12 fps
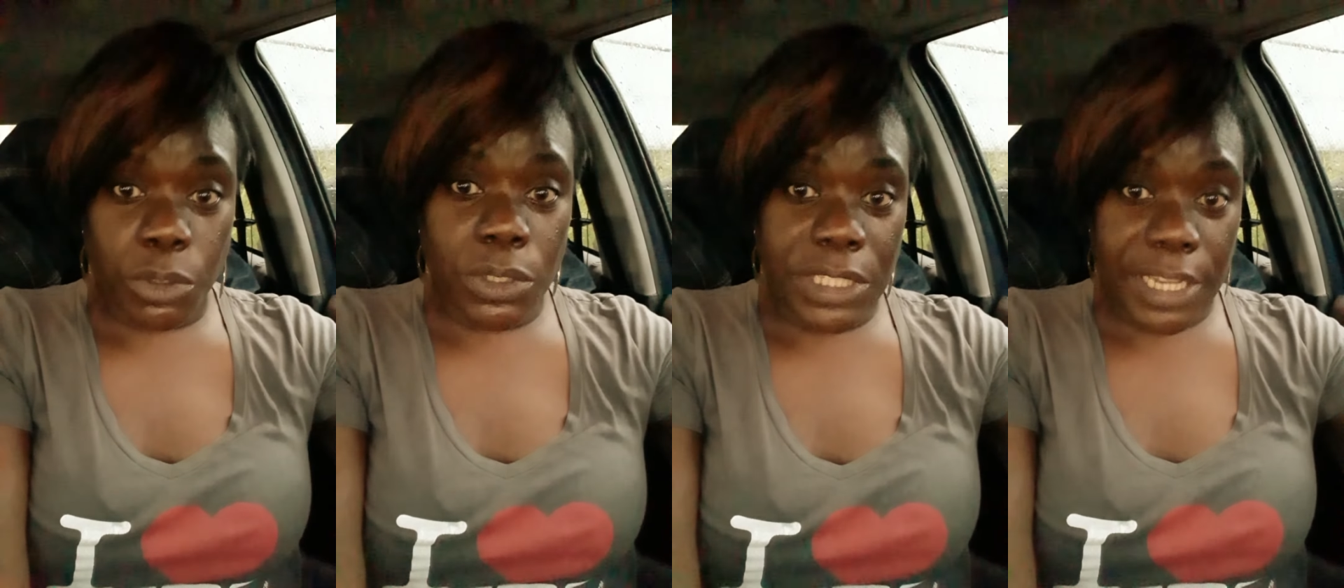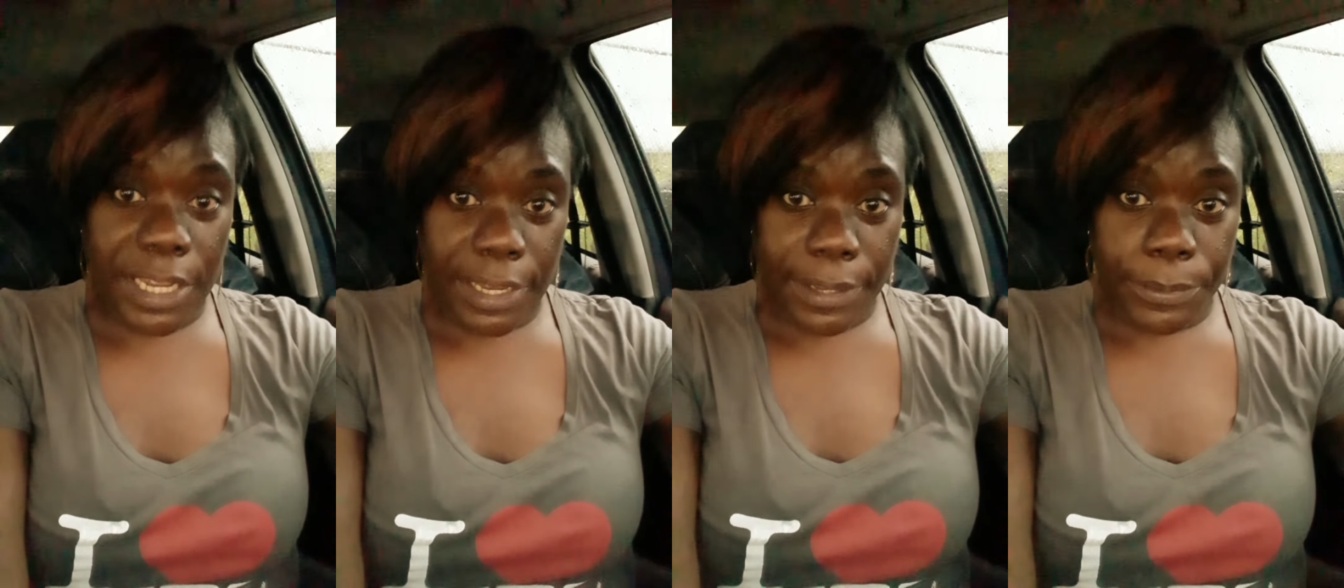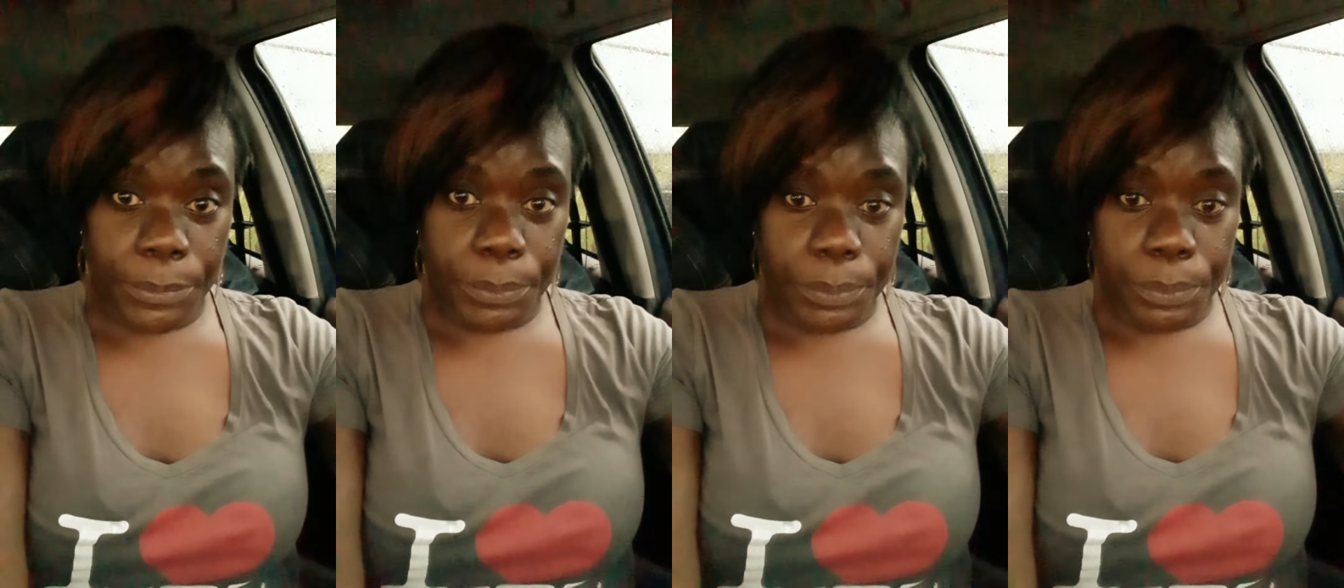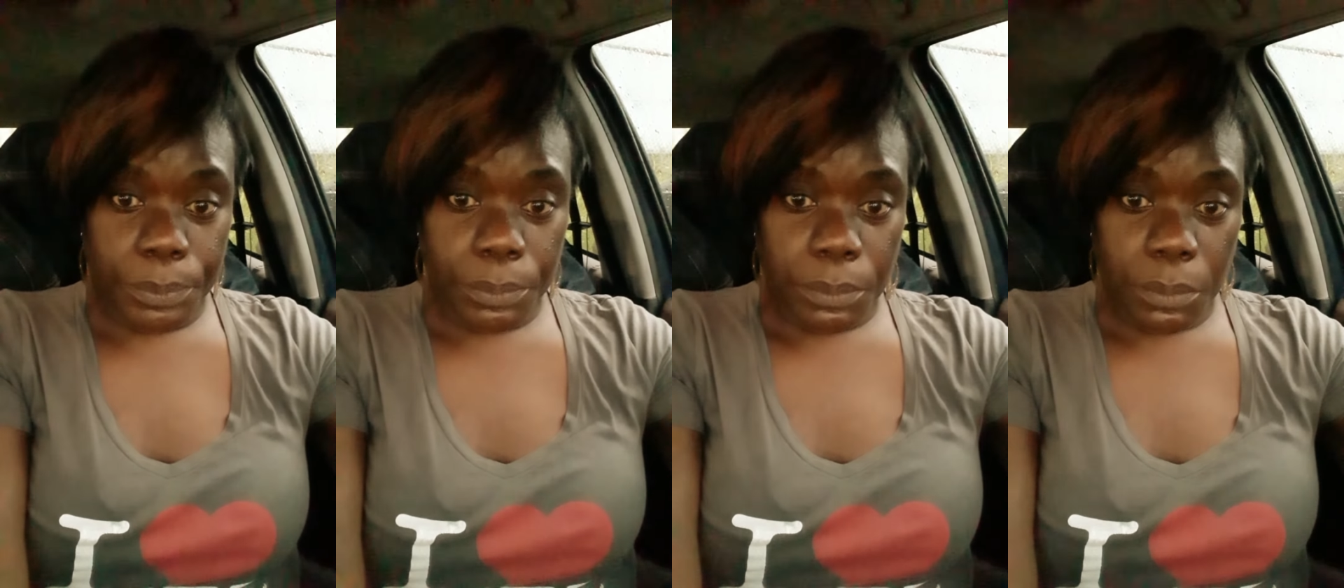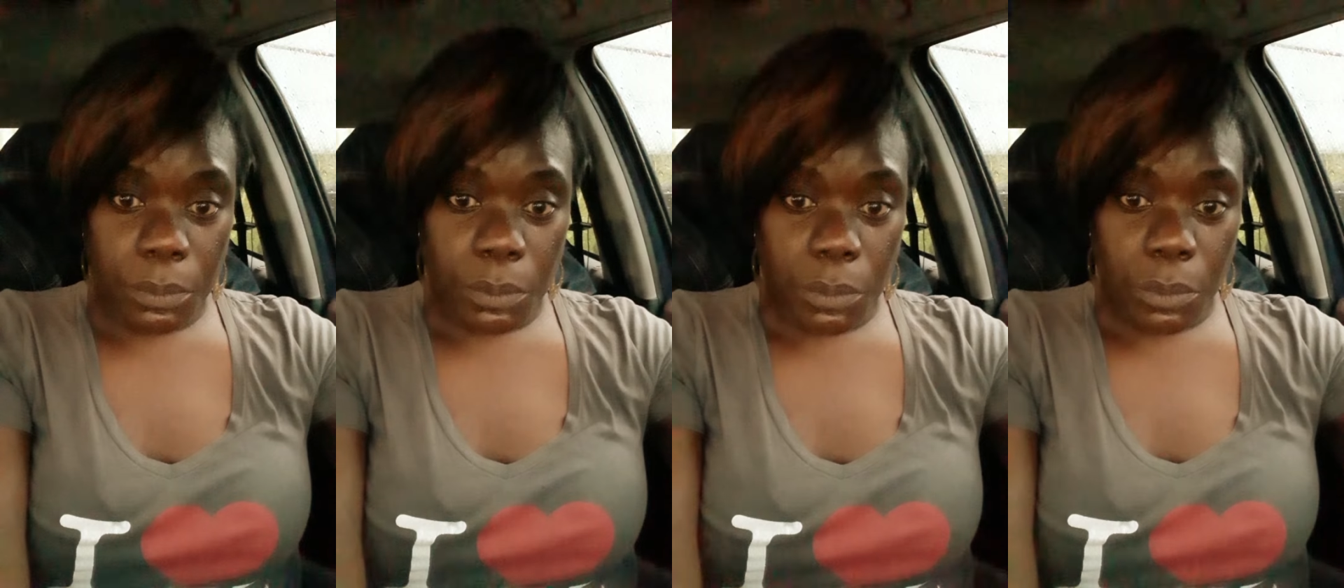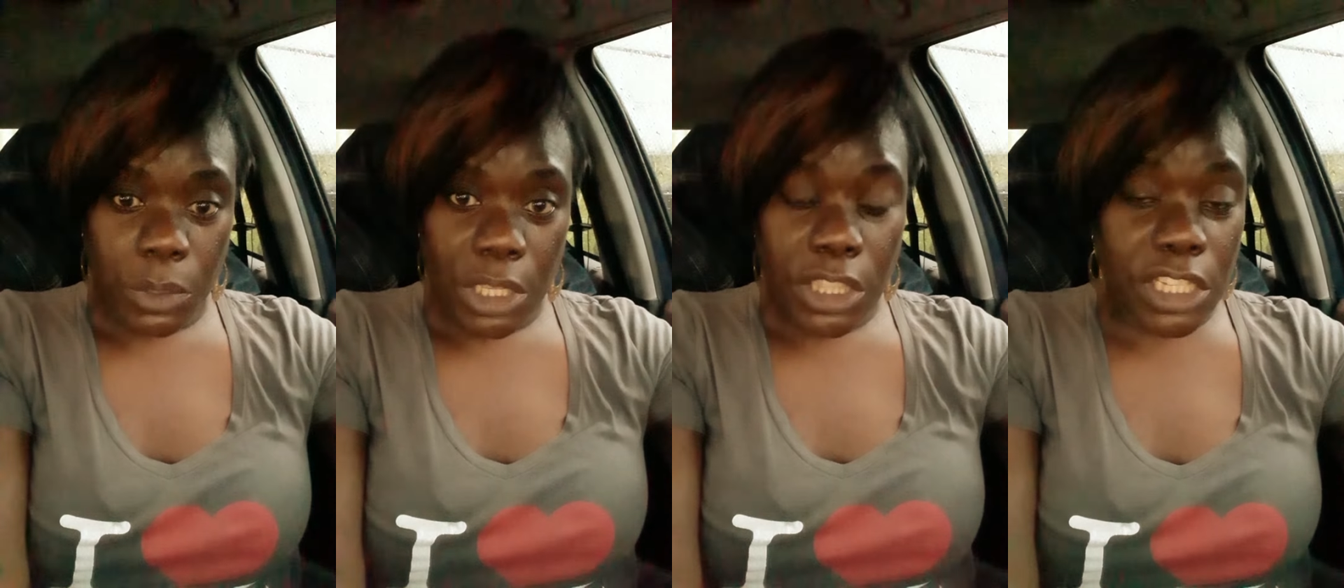you down.
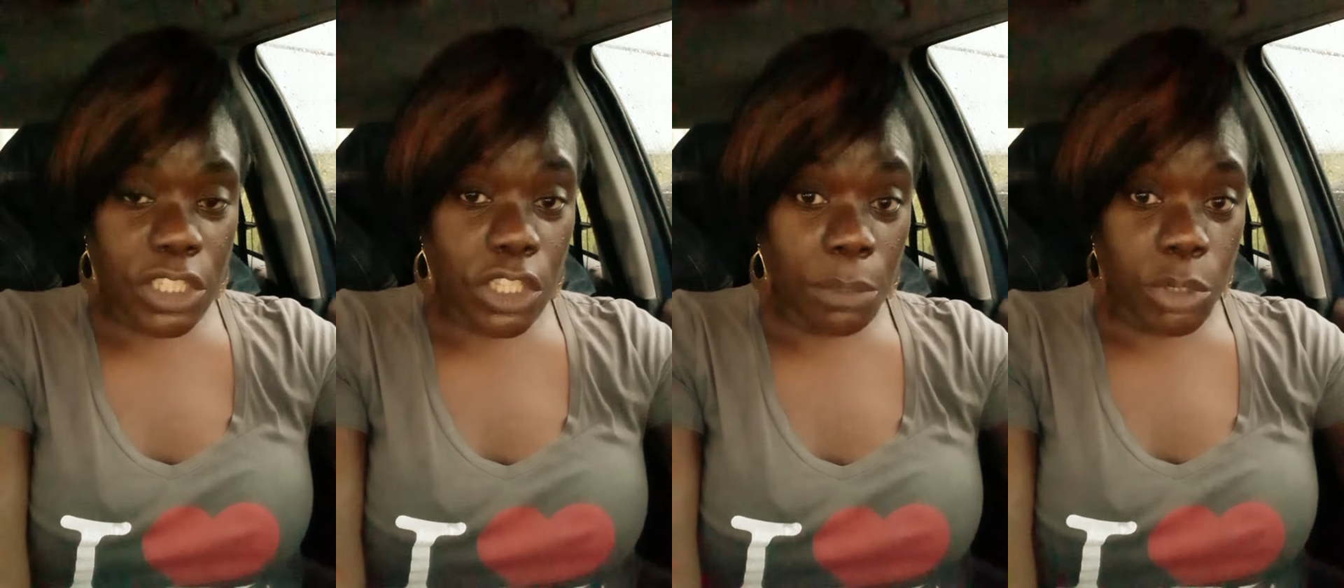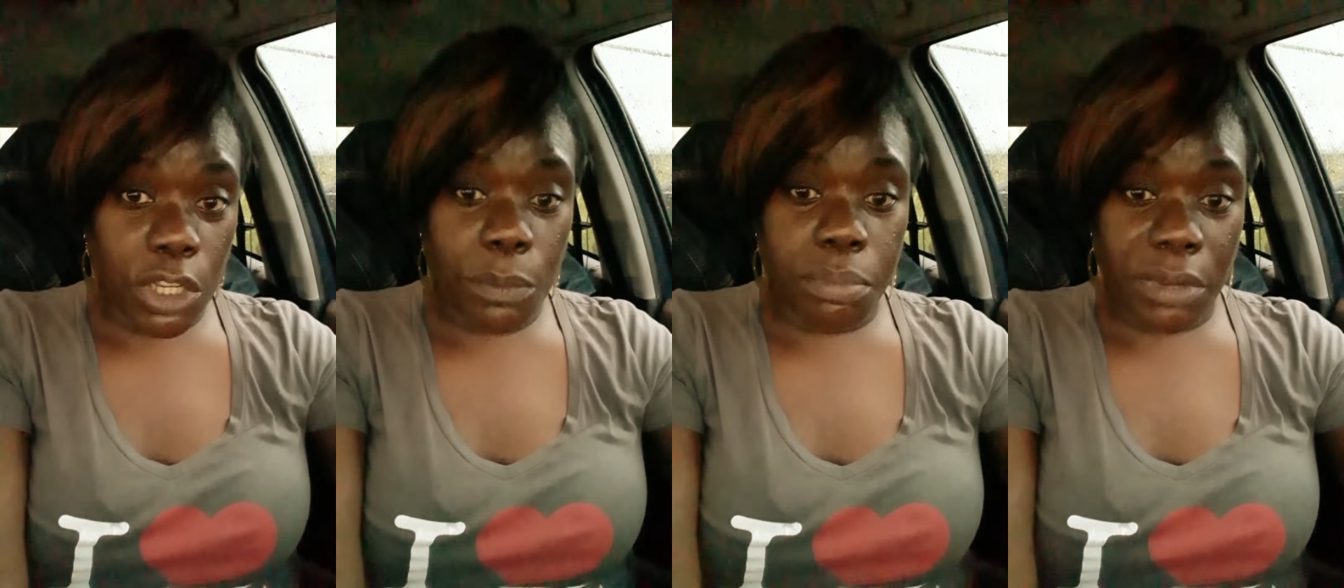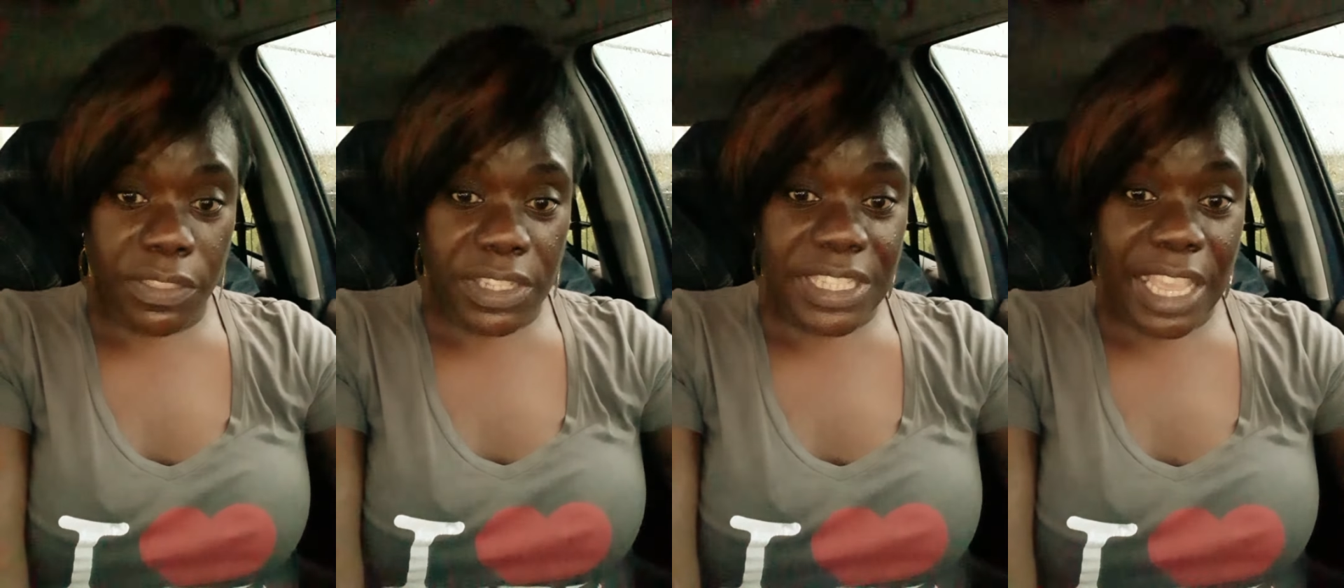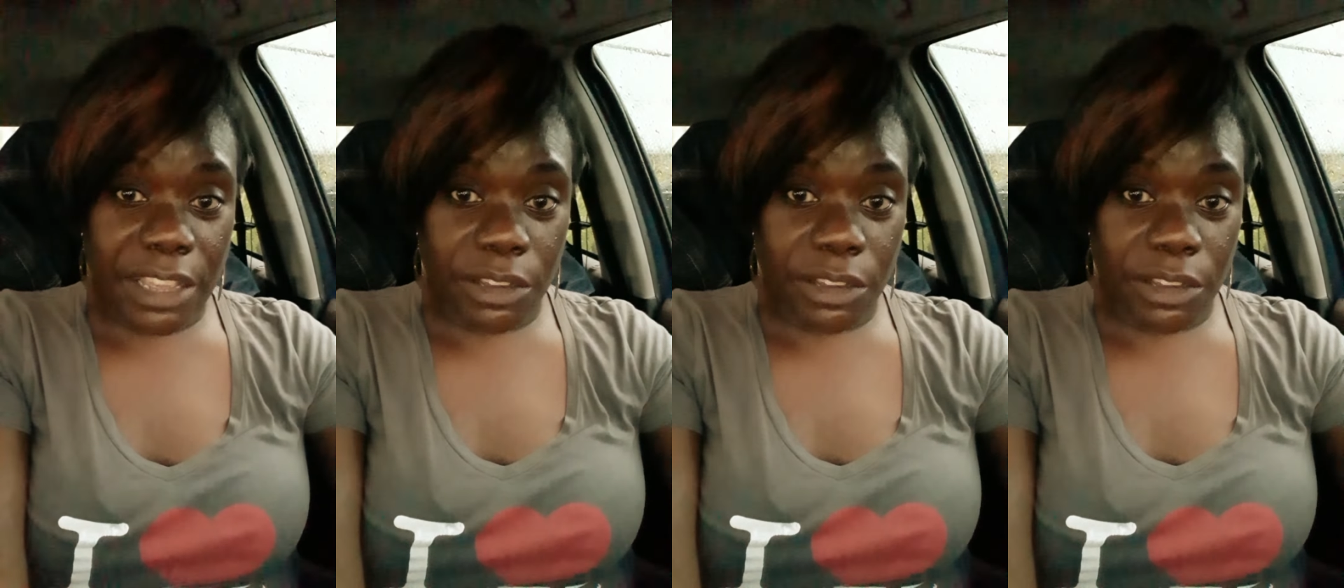There's some good brothers out.